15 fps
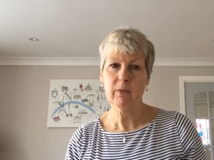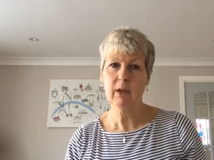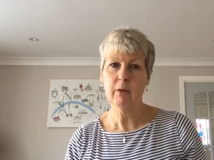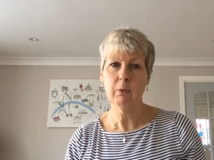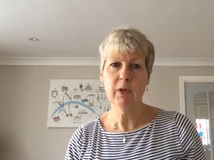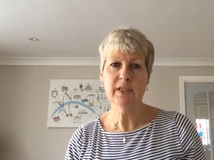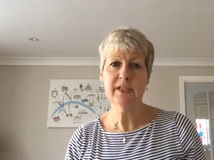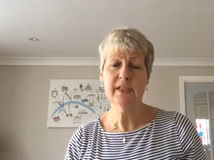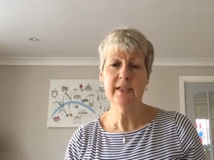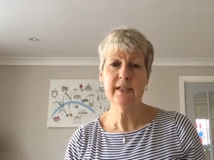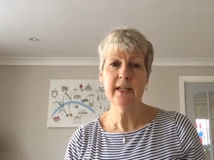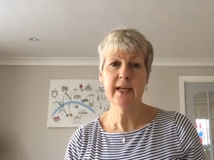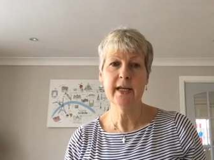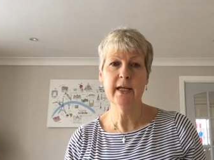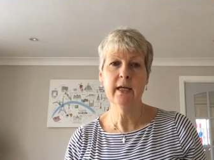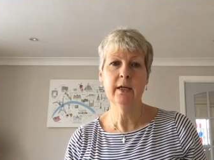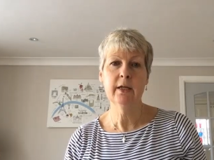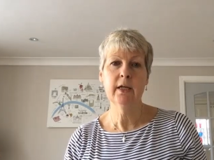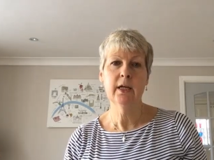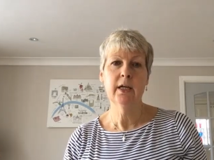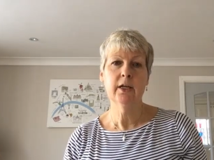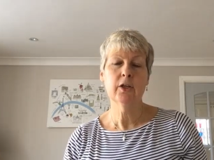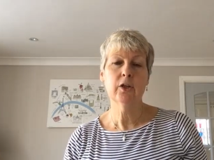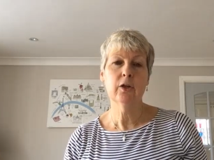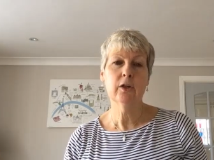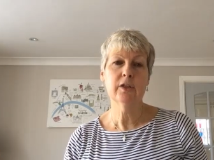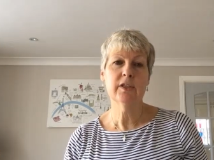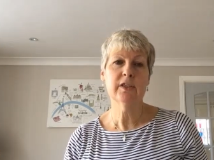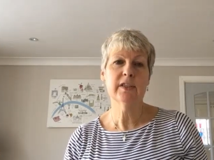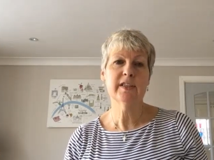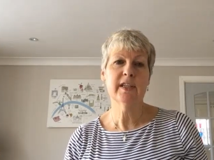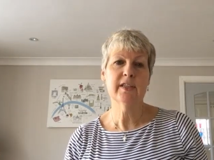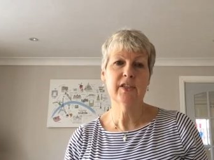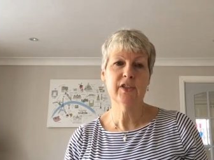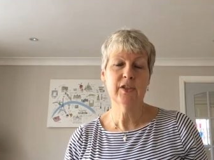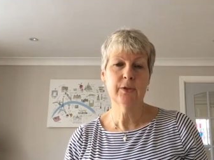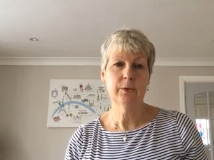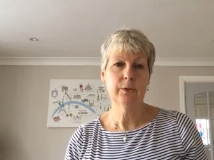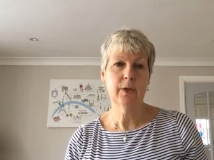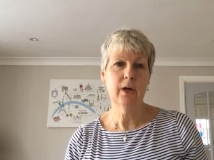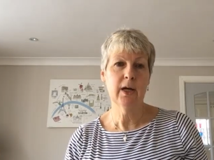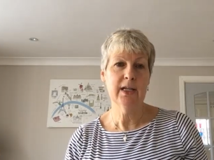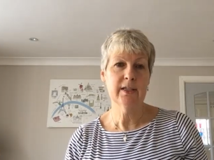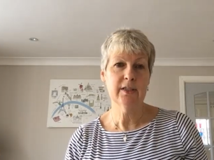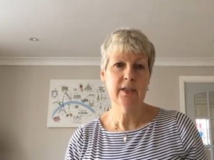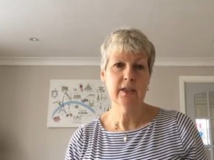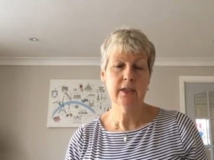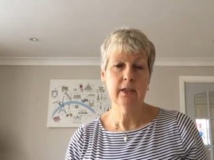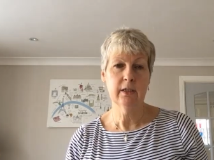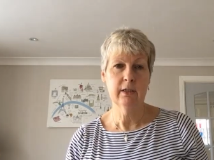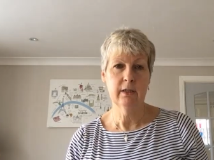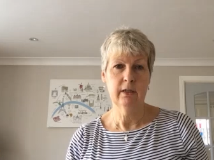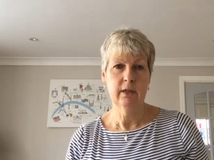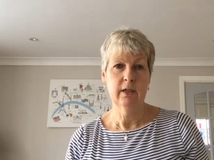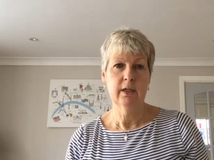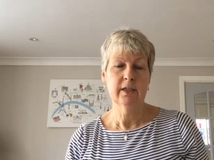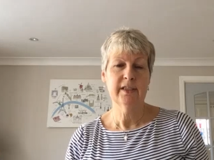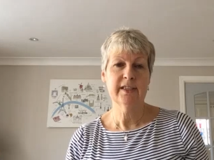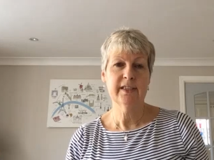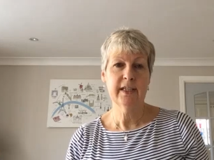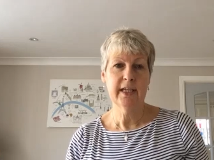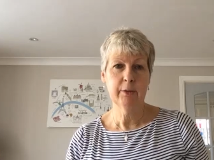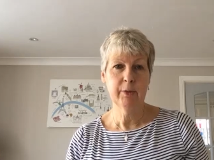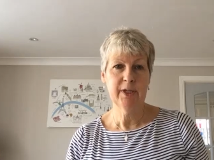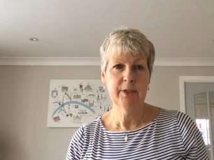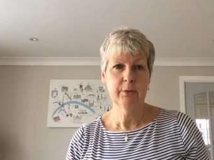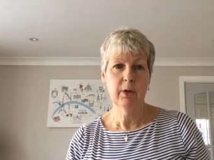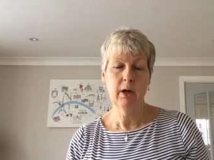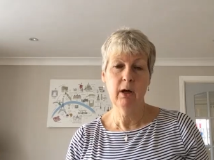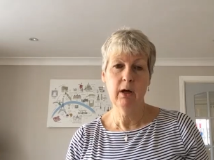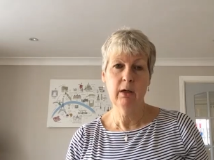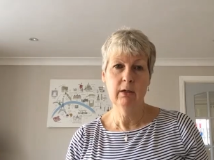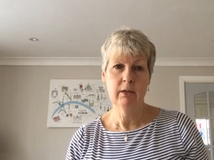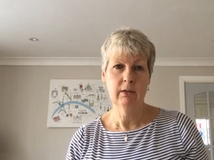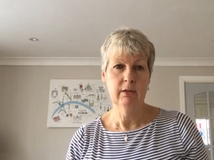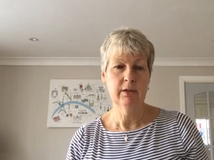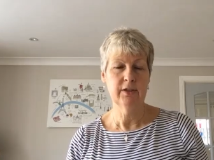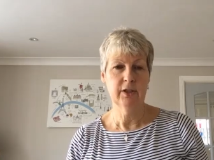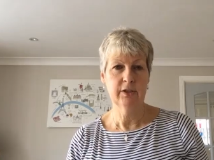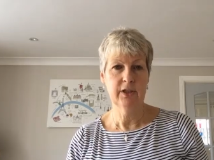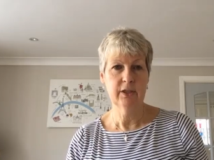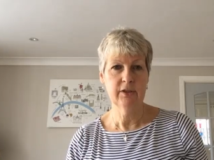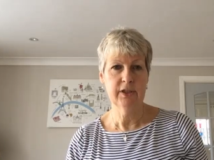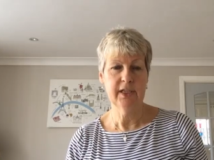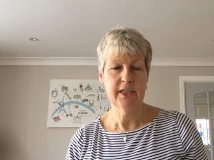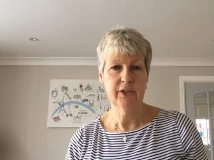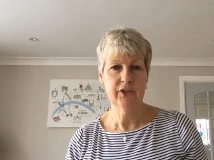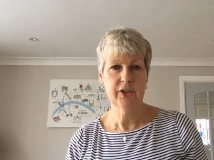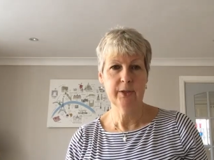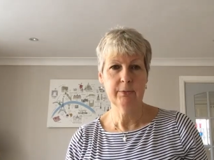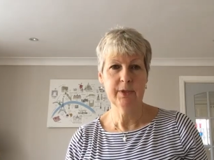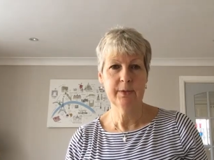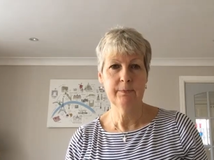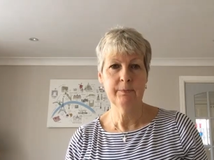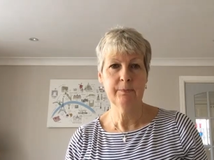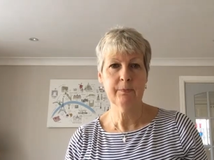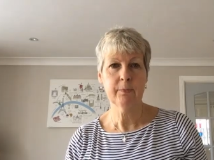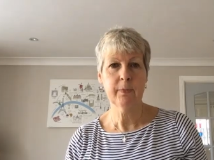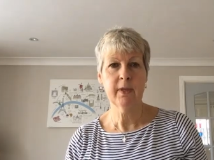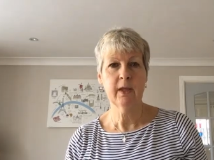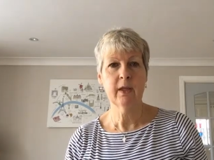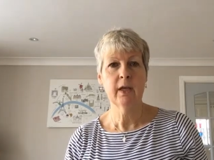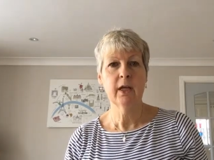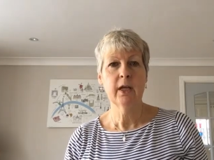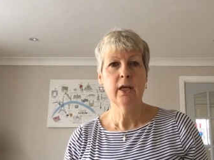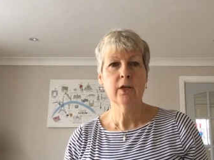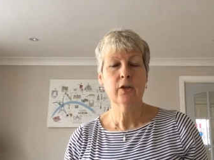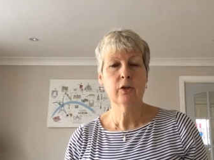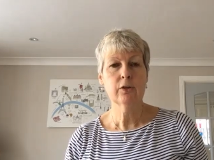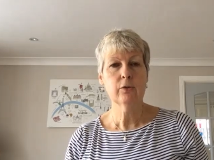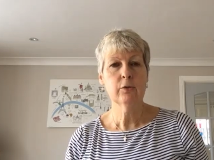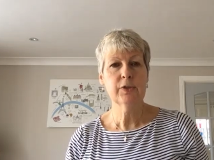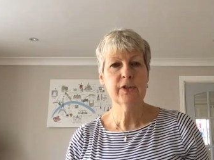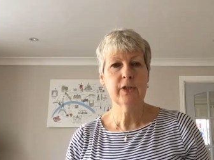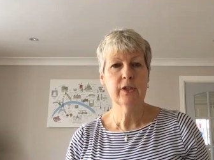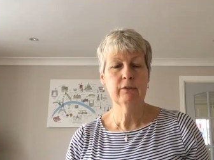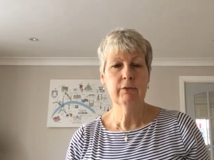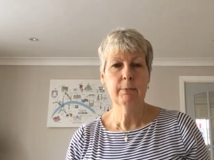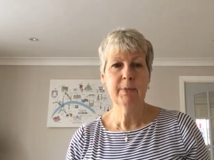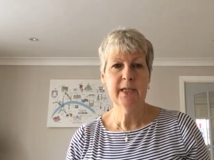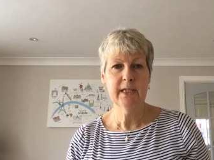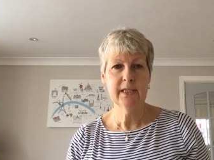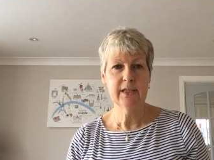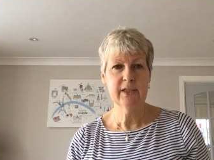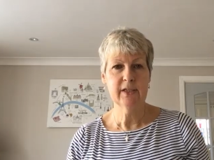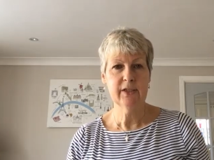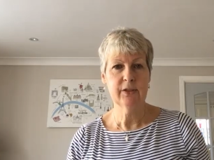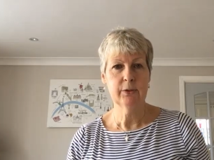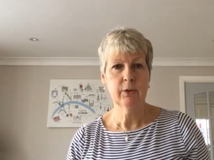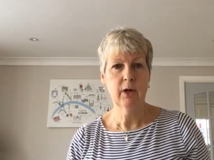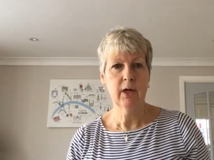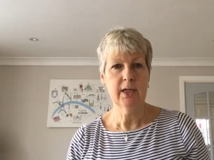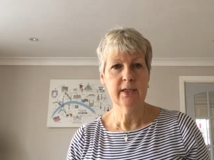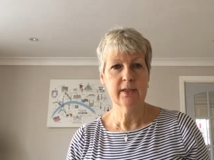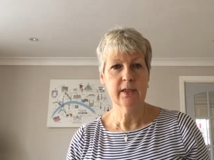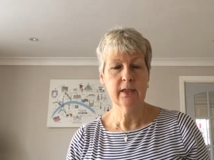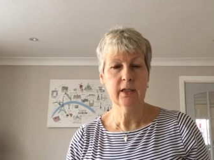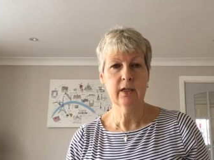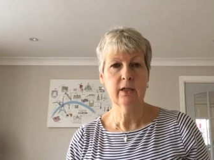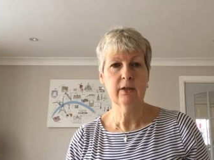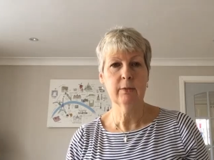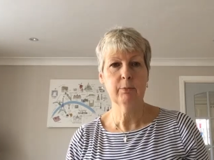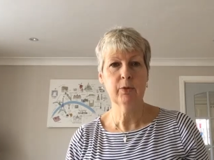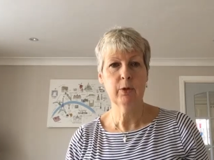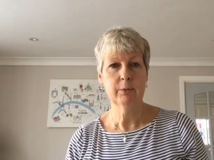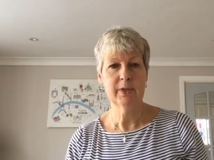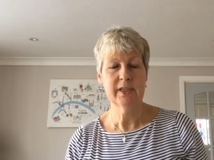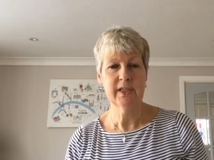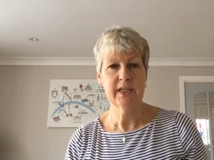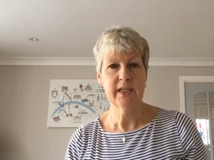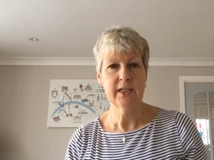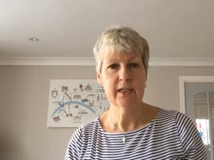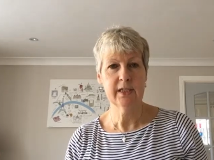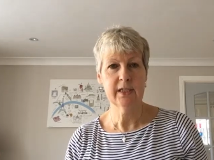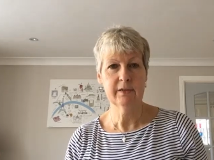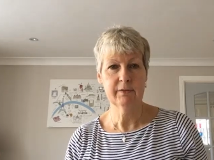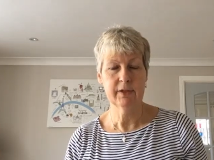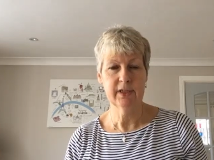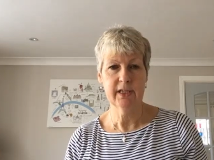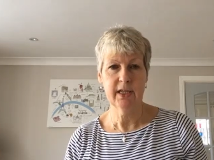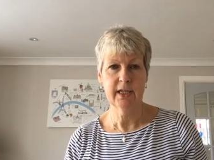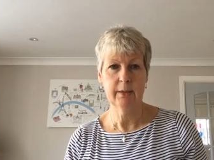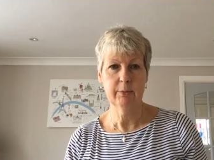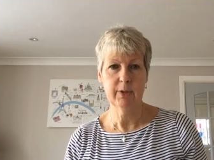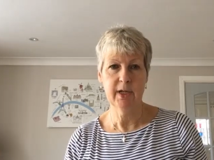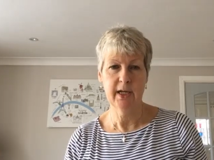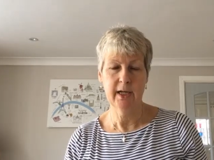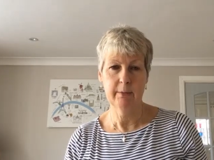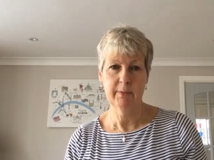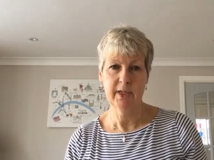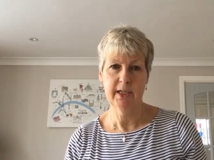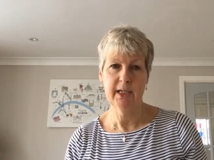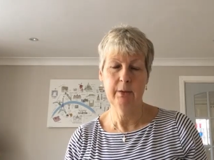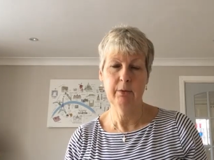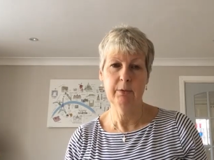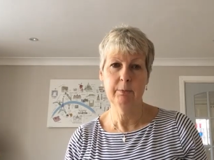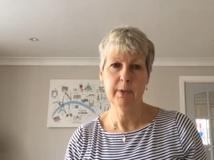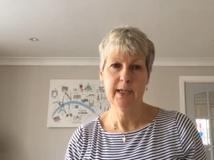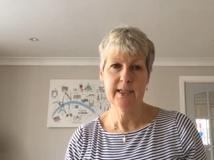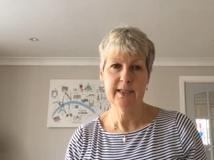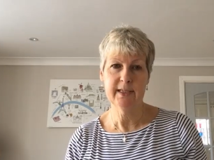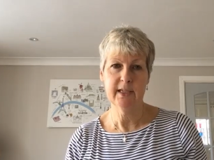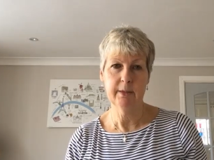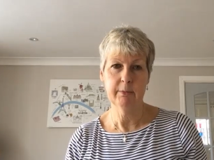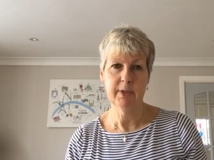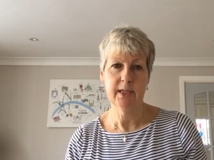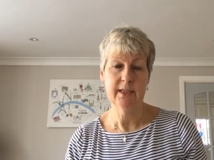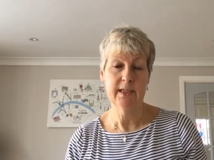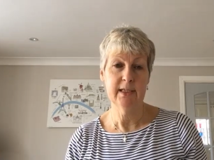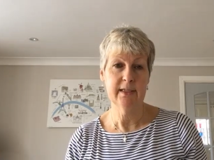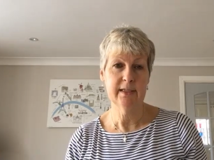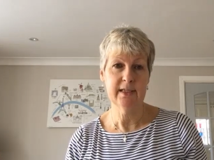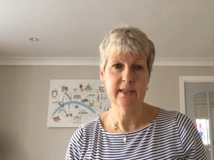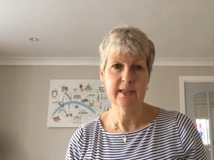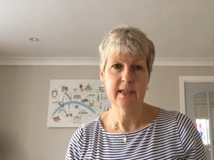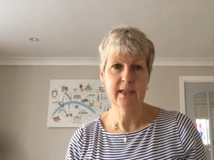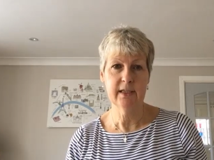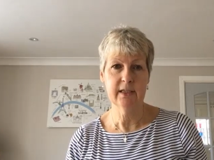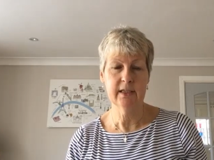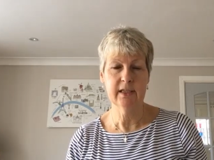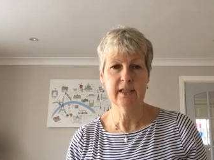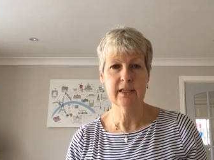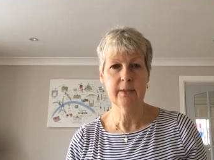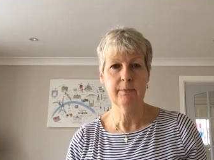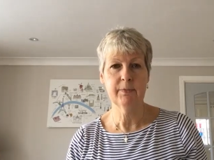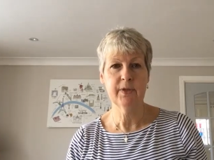Whilst he's there, God says to Isaac, "Stay where you are, don't go to Egypt." God also repeats to Isaac the promise he had given to Abraham that he would bless him and his descendants.